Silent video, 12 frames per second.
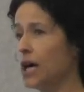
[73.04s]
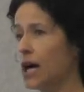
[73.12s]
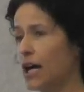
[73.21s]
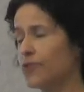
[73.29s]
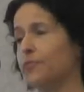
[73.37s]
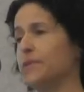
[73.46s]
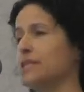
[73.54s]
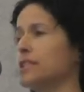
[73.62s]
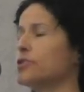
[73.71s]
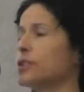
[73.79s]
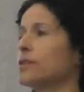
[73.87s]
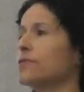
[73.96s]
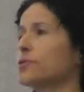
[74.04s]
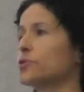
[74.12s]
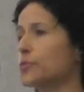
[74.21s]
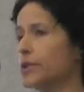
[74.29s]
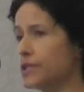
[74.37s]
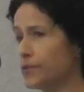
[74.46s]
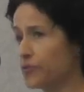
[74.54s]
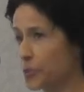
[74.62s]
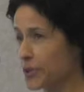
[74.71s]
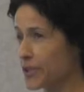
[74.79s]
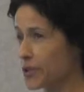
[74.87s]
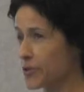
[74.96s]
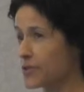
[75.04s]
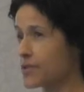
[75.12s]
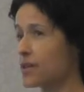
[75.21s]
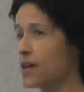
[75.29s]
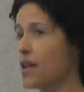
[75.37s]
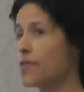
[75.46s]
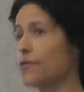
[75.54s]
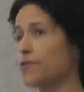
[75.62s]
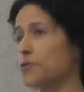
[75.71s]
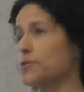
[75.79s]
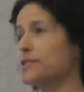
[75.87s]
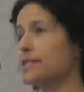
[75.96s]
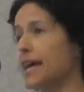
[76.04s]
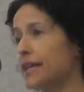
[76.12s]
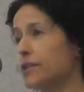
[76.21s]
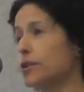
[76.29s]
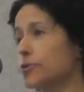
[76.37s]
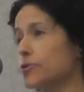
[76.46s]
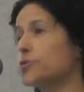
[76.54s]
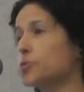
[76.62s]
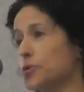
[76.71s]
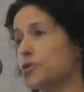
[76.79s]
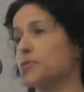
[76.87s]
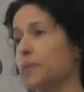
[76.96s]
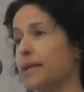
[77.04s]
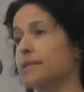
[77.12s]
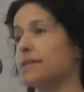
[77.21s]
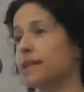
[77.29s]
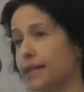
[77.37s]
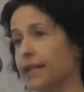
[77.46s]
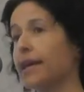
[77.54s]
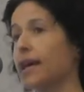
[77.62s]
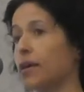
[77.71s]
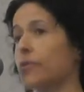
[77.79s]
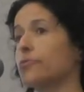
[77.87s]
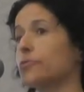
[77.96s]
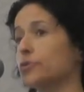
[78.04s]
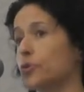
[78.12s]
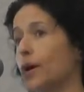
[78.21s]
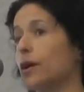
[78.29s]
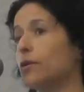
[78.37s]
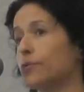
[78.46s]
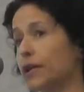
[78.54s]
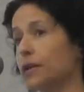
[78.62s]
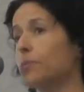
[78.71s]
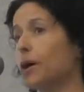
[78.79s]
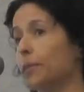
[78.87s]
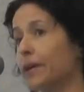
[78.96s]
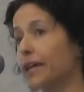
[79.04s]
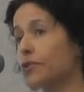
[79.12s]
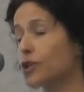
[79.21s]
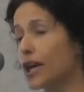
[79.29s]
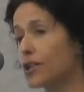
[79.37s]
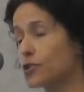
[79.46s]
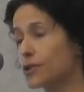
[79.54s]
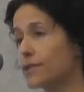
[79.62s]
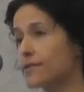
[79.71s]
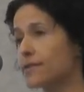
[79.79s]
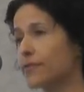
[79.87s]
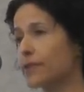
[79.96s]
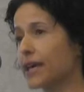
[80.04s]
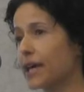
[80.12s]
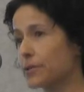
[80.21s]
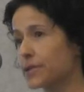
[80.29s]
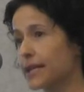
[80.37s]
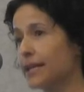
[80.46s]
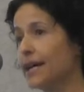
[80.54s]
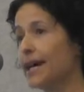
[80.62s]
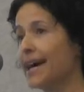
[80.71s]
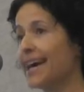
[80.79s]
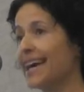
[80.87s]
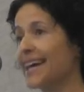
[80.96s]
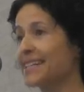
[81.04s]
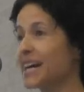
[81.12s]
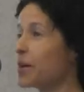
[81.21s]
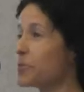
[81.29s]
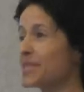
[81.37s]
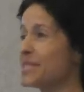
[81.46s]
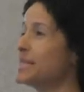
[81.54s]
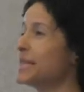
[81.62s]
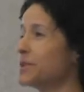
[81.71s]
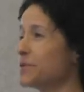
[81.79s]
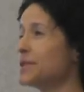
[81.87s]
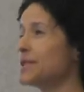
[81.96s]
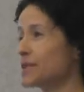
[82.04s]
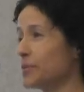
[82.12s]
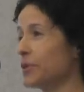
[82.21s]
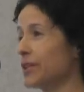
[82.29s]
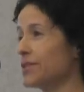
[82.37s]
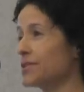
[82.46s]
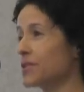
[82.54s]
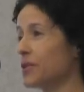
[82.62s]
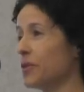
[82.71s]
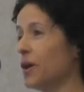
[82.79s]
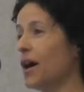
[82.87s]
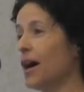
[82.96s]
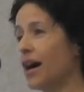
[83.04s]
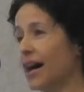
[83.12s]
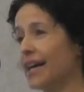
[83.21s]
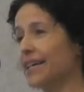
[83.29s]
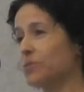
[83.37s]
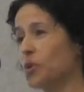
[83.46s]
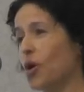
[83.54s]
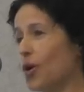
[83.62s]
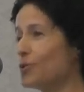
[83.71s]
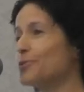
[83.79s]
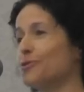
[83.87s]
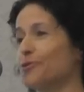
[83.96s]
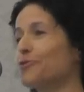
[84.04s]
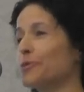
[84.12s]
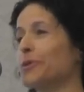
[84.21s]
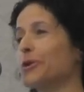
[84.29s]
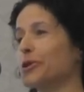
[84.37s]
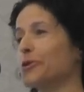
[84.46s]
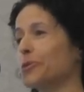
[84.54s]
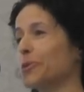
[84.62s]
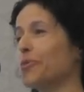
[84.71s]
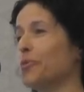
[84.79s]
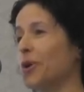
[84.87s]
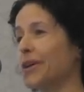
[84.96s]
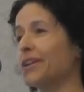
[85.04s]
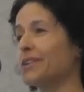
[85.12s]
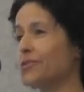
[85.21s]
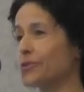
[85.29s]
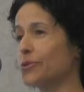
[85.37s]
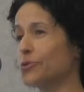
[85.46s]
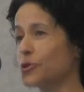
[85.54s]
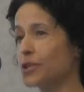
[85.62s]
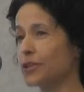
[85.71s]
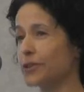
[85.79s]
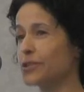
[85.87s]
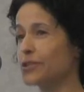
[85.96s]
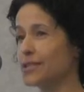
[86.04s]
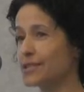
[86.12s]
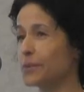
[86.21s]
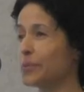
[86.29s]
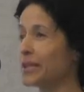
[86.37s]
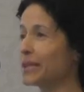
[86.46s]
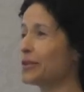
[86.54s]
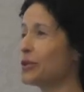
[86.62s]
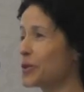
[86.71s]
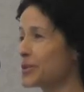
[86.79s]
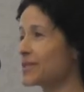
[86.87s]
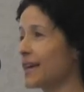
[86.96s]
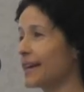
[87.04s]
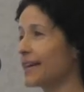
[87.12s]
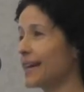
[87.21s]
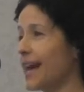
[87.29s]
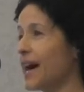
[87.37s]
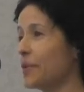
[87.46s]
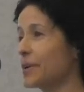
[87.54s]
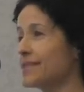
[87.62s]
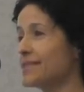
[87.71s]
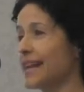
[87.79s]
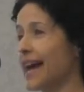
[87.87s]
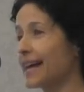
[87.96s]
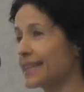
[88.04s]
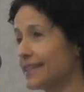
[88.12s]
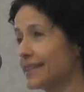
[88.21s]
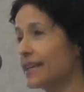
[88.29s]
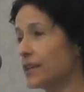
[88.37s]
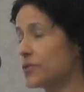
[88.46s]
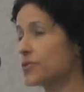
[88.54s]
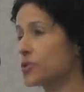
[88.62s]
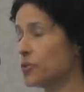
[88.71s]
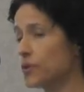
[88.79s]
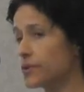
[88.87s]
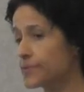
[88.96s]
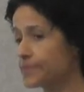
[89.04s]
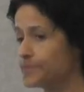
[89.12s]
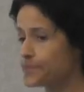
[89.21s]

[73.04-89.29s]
I've been teaching for 24 years. The first 10 years were spent in K through 12 in public education in Suffolk County. And I was a dean of discipline, so I am all too familiar with what exclusionary discipline looks like and how it is enacted in our schools.